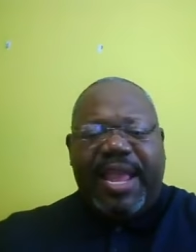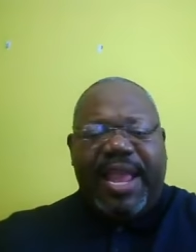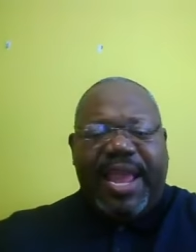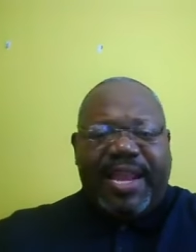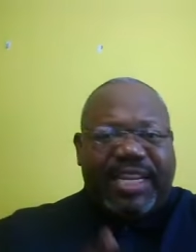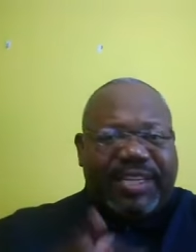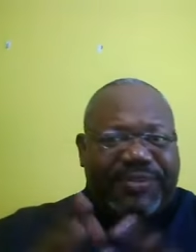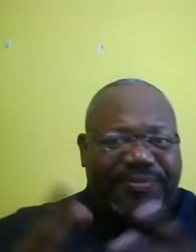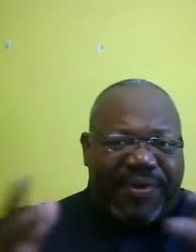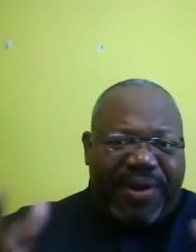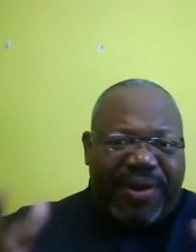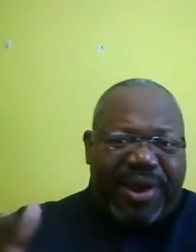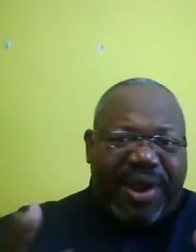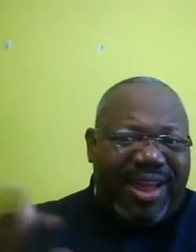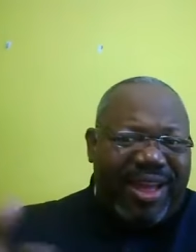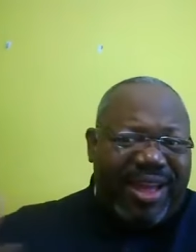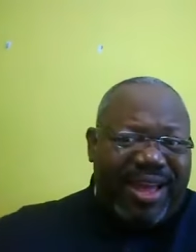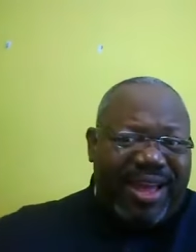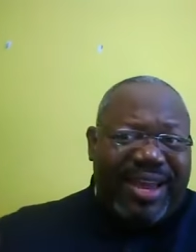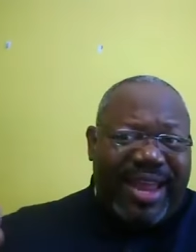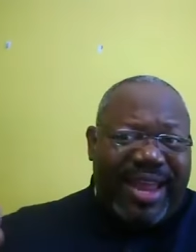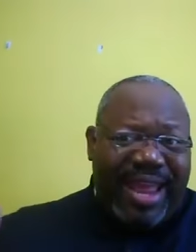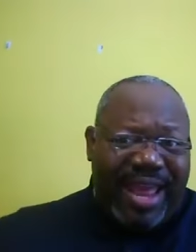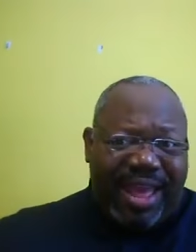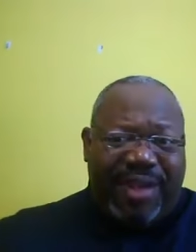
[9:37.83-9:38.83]
and it's very
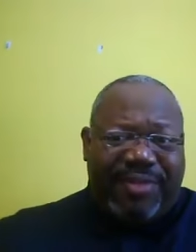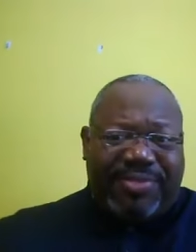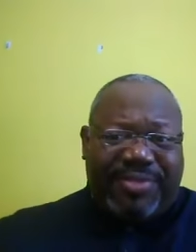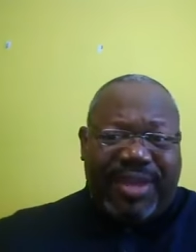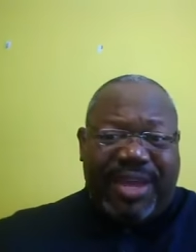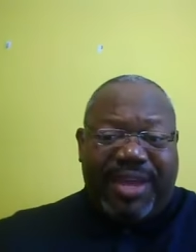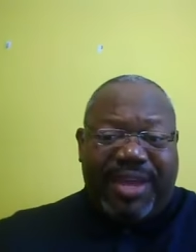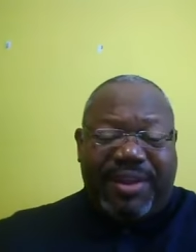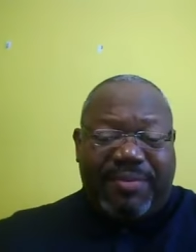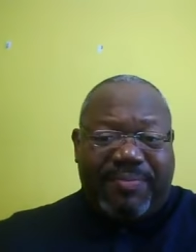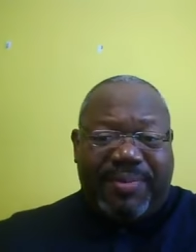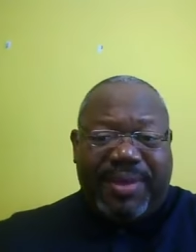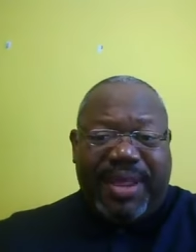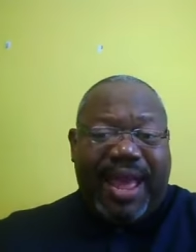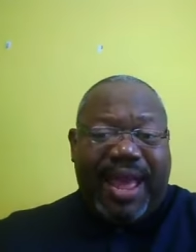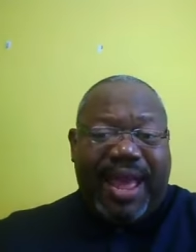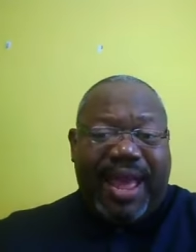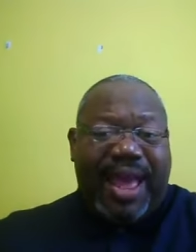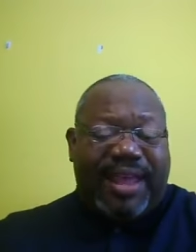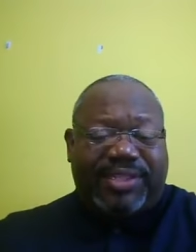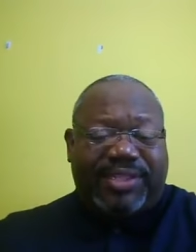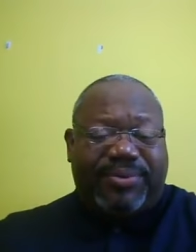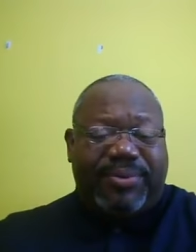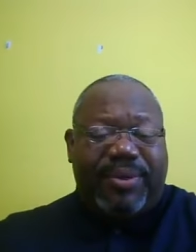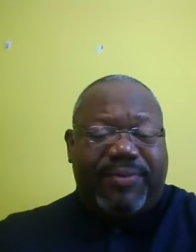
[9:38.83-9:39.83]
unhealthy to be
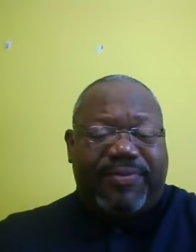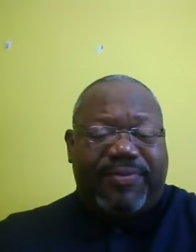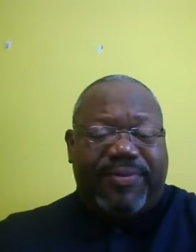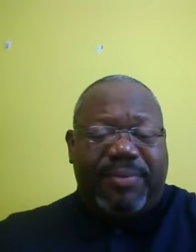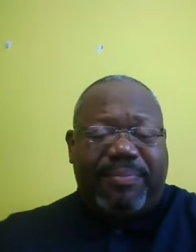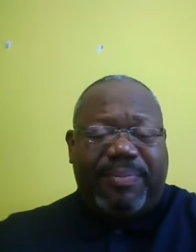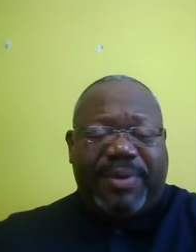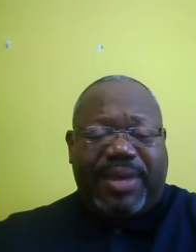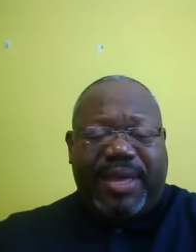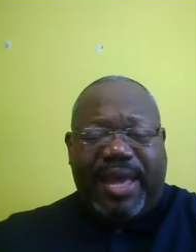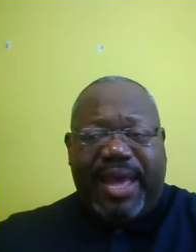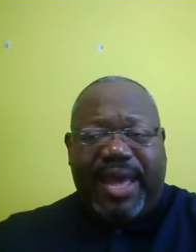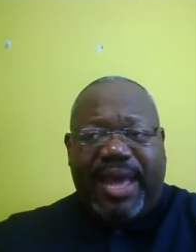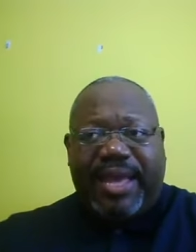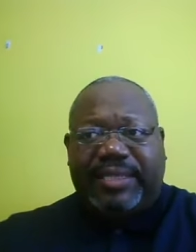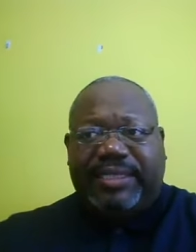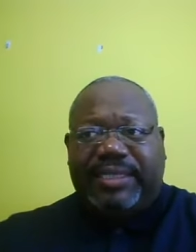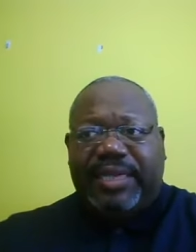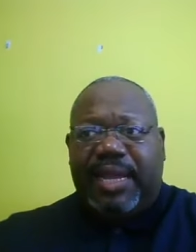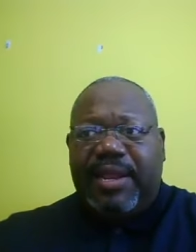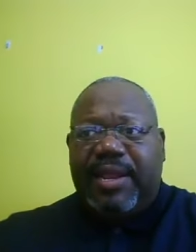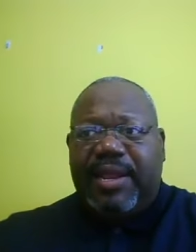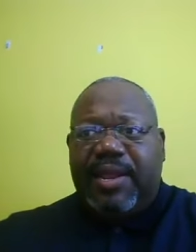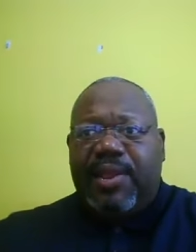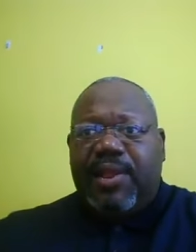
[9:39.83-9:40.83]
honest with you
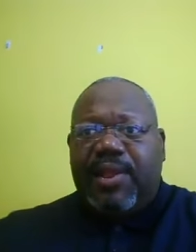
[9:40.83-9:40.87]
because